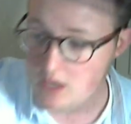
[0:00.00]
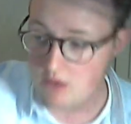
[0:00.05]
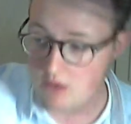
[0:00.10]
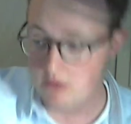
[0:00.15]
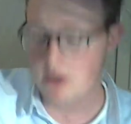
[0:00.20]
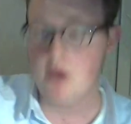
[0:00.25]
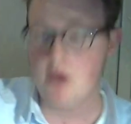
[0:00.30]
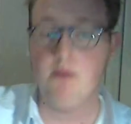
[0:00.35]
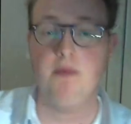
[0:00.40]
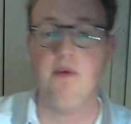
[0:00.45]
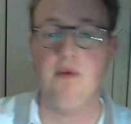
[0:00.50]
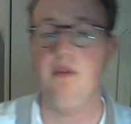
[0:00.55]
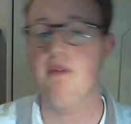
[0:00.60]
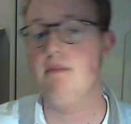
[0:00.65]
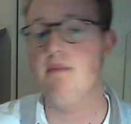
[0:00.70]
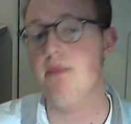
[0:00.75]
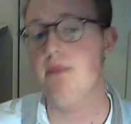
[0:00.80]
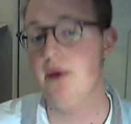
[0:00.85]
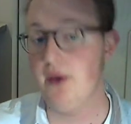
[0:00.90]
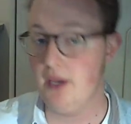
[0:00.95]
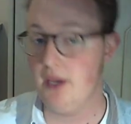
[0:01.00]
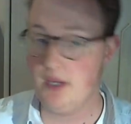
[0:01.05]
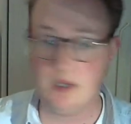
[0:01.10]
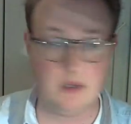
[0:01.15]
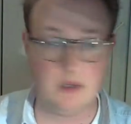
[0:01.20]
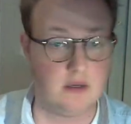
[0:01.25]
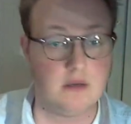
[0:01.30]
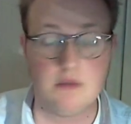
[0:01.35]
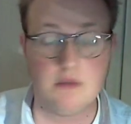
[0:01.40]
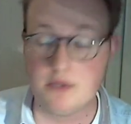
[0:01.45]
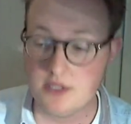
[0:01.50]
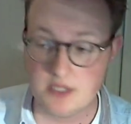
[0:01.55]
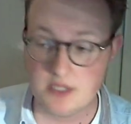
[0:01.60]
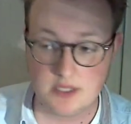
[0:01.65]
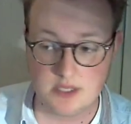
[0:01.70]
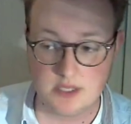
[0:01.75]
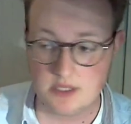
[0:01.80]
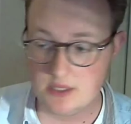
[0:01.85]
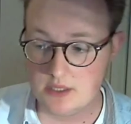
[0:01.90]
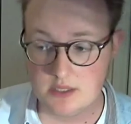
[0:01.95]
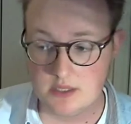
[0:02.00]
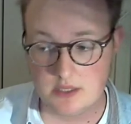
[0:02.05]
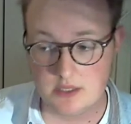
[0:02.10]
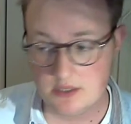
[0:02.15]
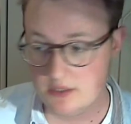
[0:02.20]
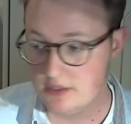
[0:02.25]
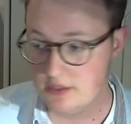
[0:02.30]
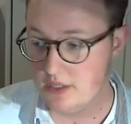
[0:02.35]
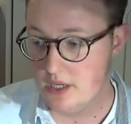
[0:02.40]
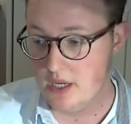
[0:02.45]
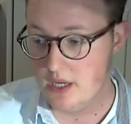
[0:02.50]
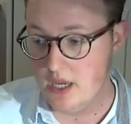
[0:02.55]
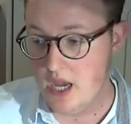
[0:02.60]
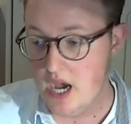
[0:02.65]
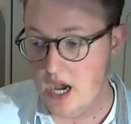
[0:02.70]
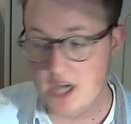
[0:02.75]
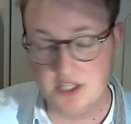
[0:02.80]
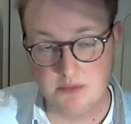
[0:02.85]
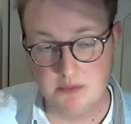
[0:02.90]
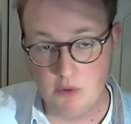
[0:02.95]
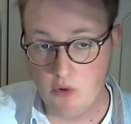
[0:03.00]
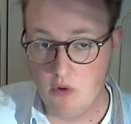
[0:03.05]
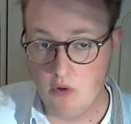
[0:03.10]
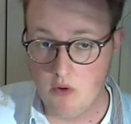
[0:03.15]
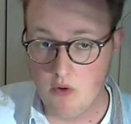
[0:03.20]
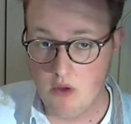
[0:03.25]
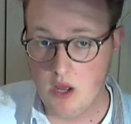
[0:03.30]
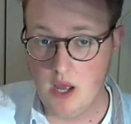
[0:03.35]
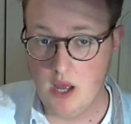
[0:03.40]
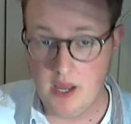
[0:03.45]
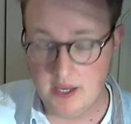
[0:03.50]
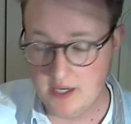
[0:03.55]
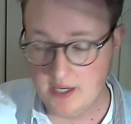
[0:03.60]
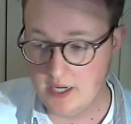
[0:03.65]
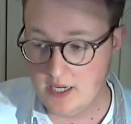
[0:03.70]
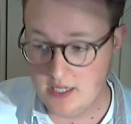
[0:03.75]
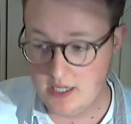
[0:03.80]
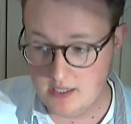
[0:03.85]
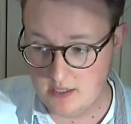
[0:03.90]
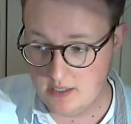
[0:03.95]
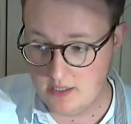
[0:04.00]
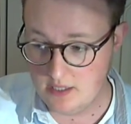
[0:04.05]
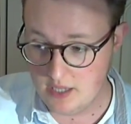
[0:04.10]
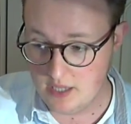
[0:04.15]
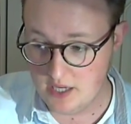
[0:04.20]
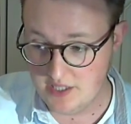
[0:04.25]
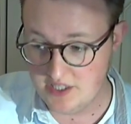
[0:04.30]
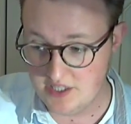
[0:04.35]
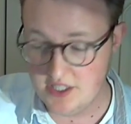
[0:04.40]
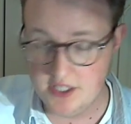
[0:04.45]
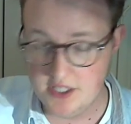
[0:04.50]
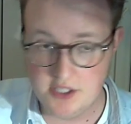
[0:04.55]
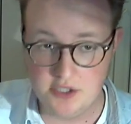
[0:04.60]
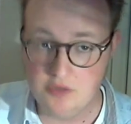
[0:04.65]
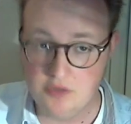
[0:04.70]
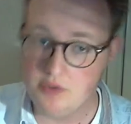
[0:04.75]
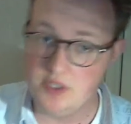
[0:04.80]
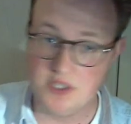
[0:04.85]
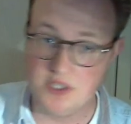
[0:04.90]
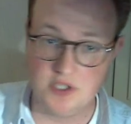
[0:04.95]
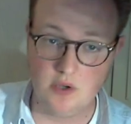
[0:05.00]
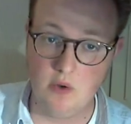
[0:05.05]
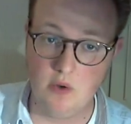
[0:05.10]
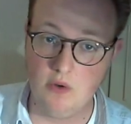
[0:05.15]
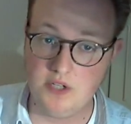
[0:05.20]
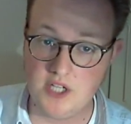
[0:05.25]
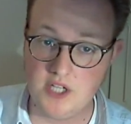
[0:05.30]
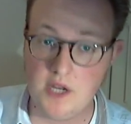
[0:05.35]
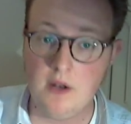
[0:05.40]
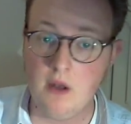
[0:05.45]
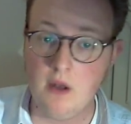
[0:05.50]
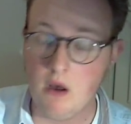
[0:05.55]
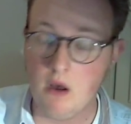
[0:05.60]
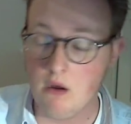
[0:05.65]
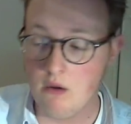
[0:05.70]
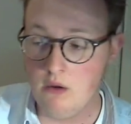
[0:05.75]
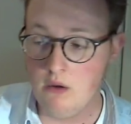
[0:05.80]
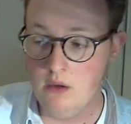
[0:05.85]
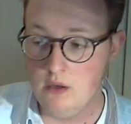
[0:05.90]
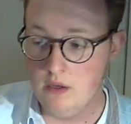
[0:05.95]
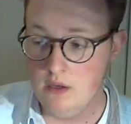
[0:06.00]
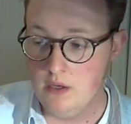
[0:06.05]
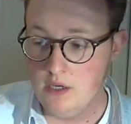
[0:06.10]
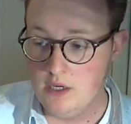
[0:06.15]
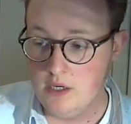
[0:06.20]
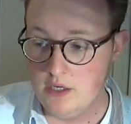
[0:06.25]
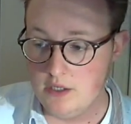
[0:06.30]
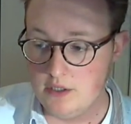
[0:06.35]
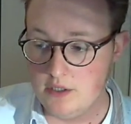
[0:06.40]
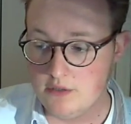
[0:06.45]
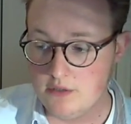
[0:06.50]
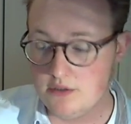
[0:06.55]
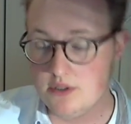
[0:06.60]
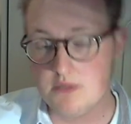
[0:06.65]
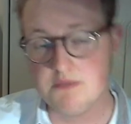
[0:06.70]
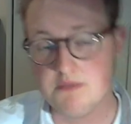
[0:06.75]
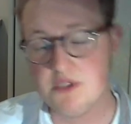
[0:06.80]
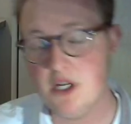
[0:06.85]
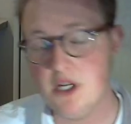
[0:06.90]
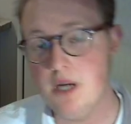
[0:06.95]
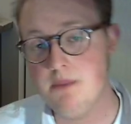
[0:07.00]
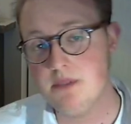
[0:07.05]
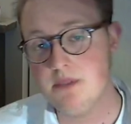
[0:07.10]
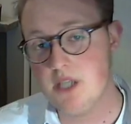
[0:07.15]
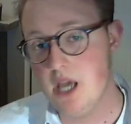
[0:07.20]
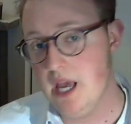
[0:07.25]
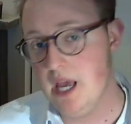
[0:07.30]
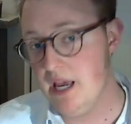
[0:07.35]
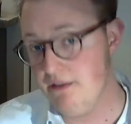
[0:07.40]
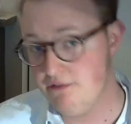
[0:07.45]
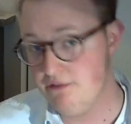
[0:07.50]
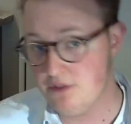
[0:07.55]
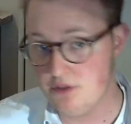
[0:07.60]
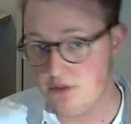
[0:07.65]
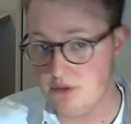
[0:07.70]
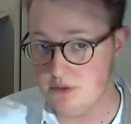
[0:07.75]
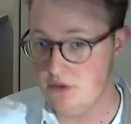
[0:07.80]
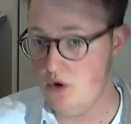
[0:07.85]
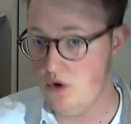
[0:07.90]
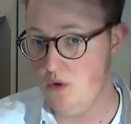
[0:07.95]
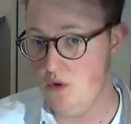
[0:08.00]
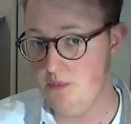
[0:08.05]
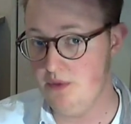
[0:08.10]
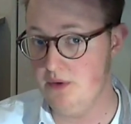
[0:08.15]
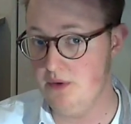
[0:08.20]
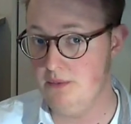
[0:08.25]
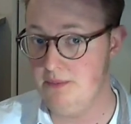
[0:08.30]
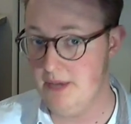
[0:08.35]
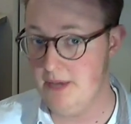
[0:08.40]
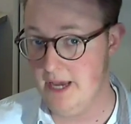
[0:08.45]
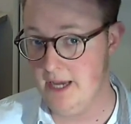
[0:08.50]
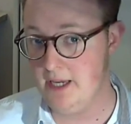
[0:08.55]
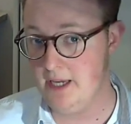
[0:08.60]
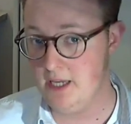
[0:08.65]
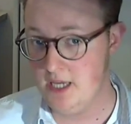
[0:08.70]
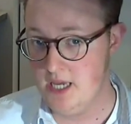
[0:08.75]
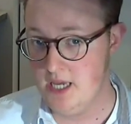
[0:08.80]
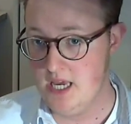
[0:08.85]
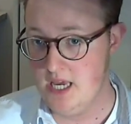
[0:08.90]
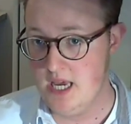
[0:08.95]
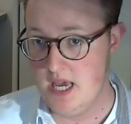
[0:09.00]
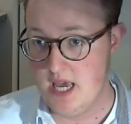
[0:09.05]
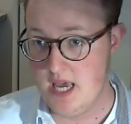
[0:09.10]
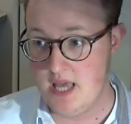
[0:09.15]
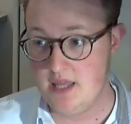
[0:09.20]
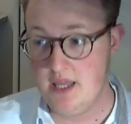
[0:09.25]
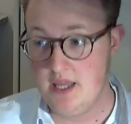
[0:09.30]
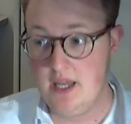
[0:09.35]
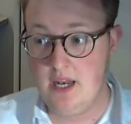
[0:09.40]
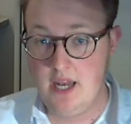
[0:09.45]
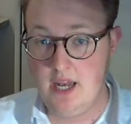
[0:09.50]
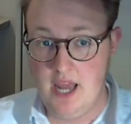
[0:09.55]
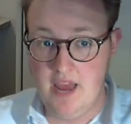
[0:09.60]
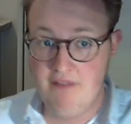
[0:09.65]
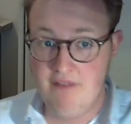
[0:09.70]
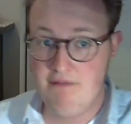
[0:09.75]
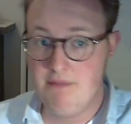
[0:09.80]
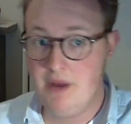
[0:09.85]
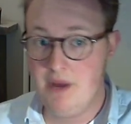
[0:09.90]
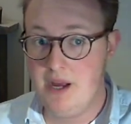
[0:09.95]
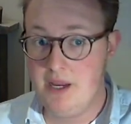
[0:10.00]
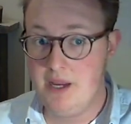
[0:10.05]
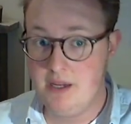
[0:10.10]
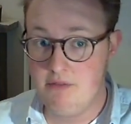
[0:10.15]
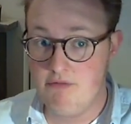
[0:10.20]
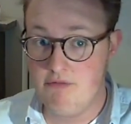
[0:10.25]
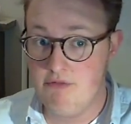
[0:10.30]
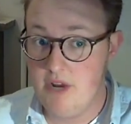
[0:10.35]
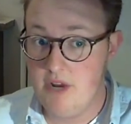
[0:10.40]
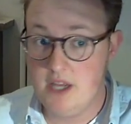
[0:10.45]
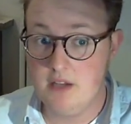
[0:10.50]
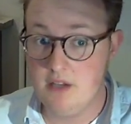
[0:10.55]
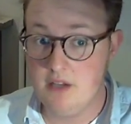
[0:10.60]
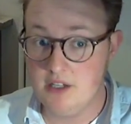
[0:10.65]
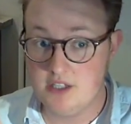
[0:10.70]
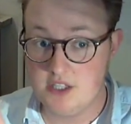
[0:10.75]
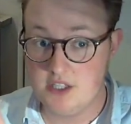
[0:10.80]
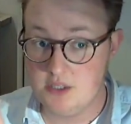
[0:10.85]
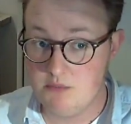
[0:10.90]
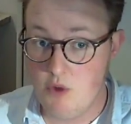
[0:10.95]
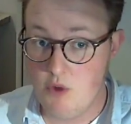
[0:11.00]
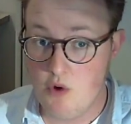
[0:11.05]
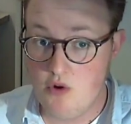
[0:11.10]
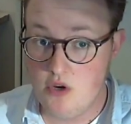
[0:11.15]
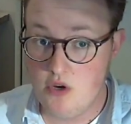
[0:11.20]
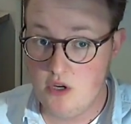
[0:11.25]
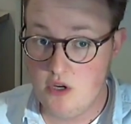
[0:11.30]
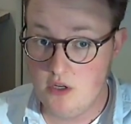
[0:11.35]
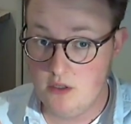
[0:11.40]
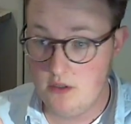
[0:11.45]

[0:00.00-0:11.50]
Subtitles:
When I open the pack, you know, I smoke, I stick to it all day long. You know, sometimes I have to open a pack and then have my regular smoke,